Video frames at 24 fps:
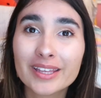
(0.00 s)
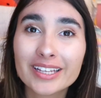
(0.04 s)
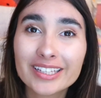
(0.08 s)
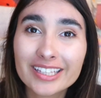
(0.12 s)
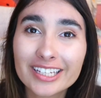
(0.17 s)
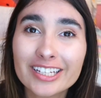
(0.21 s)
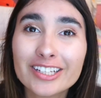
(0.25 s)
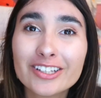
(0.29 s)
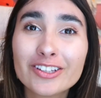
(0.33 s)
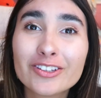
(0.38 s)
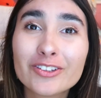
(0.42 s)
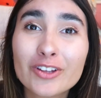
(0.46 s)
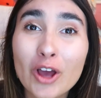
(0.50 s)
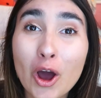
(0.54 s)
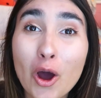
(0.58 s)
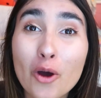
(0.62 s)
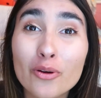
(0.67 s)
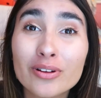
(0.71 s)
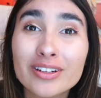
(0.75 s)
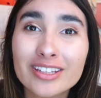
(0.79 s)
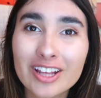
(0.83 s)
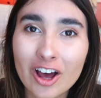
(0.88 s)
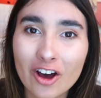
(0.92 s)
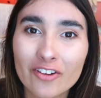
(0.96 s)
This is
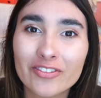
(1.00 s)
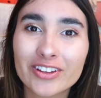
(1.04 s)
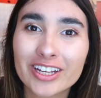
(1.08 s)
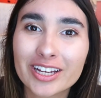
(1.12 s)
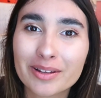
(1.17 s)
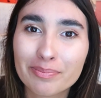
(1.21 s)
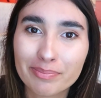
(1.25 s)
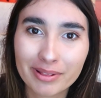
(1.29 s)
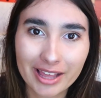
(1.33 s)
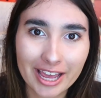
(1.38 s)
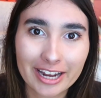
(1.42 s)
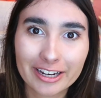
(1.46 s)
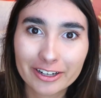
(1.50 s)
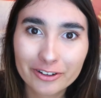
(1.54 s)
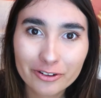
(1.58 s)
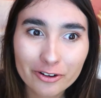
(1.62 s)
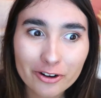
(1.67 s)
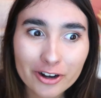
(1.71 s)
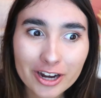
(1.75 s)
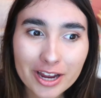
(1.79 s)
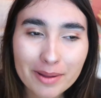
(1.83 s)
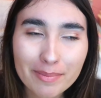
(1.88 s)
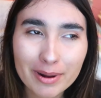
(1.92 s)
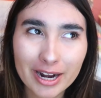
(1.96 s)
so
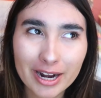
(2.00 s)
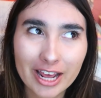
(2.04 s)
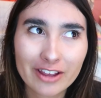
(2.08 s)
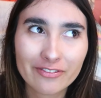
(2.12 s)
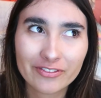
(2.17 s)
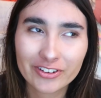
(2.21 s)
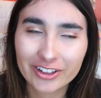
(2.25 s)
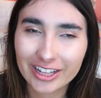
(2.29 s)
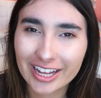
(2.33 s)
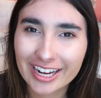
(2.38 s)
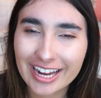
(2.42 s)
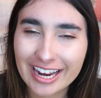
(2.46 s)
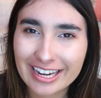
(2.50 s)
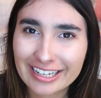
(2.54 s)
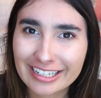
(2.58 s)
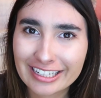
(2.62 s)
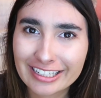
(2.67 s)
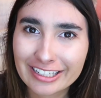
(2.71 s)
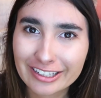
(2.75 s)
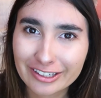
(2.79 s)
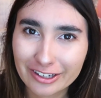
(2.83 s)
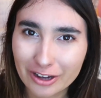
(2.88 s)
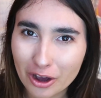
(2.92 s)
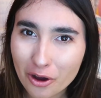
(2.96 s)
self-explanatory, but I feel like I
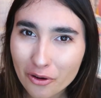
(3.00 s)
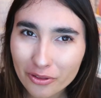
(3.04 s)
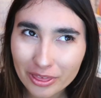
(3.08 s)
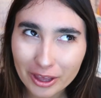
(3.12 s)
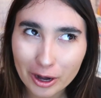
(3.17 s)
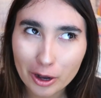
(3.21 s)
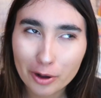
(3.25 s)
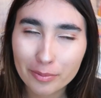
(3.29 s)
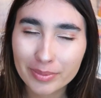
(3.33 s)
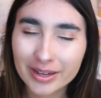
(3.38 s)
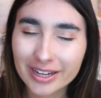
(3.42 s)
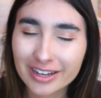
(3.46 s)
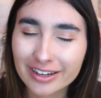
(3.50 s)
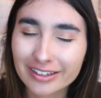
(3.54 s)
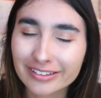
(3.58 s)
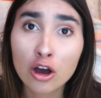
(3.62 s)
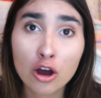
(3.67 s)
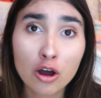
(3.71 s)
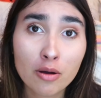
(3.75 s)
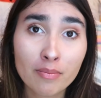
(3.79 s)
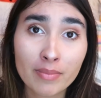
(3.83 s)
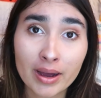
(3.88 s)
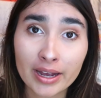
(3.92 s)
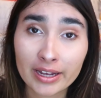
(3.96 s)
need to go there because,
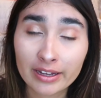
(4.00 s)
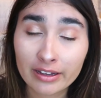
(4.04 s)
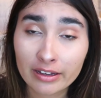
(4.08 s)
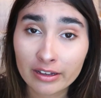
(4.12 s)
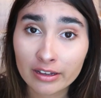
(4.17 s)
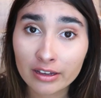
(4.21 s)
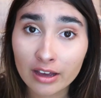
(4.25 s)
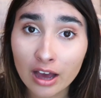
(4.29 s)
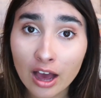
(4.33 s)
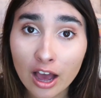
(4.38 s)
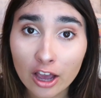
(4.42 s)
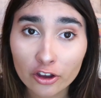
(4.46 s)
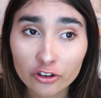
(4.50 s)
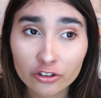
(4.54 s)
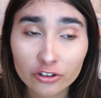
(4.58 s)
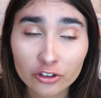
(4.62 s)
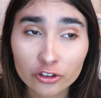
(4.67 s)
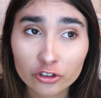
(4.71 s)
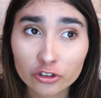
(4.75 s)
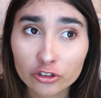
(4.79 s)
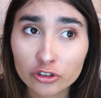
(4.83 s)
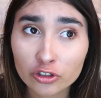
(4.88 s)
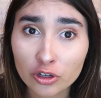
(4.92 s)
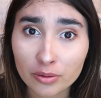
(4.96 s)
oh my gosh,
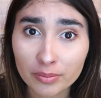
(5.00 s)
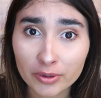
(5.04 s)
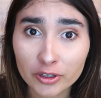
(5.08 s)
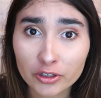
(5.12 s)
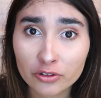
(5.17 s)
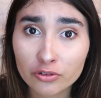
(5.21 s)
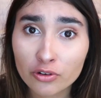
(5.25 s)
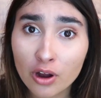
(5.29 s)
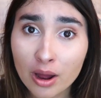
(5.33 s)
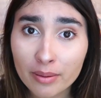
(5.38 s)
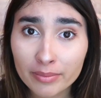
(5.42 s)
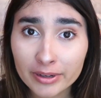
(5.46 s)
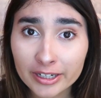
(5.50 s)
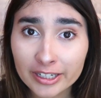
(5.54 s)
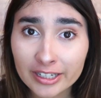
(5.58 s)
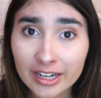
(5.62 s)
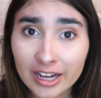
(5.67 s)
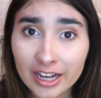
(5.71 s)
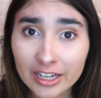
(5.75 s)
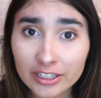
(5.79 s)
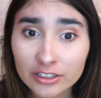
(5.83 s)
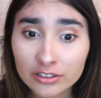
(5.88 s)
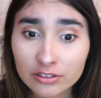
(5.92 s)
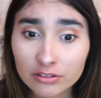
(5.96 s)
there's so much drama in
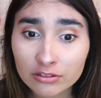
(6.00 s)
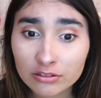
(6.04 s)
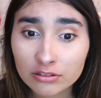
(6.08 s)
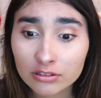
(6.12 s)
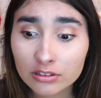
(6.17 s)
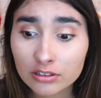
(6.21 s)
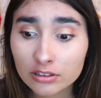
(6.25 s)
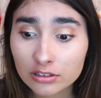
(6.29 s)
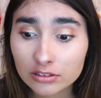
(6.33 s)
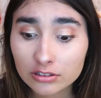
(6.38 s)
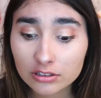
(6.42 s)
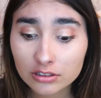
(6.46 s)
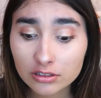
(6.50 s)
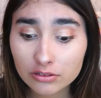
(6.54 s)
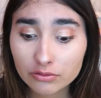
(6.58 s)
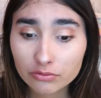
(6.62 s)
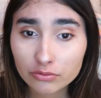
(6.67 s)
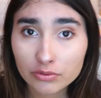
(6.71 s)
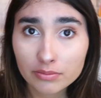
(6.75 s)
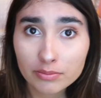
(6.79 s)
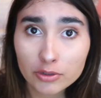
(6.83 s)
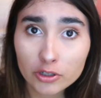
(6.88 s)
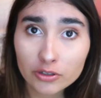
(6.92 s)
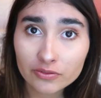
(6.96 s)
high school. Just
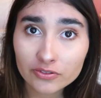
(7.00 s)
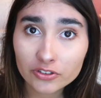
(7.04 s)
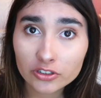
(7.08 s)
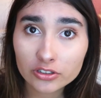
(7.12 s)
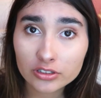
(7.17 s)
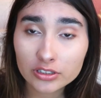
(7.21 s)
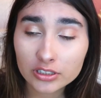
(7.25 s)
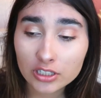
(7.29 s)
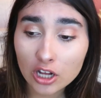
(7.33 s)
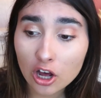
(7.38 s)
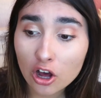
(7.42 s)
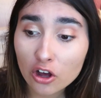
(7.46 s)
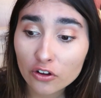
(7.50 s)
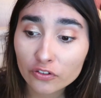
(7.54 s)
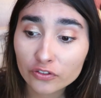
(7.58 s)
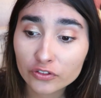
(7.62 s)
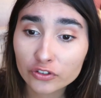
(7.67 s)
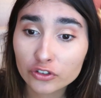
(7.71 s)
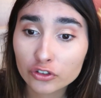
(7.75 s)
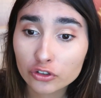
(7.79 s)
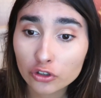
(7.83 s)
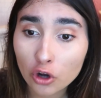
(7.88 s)
remove yourself.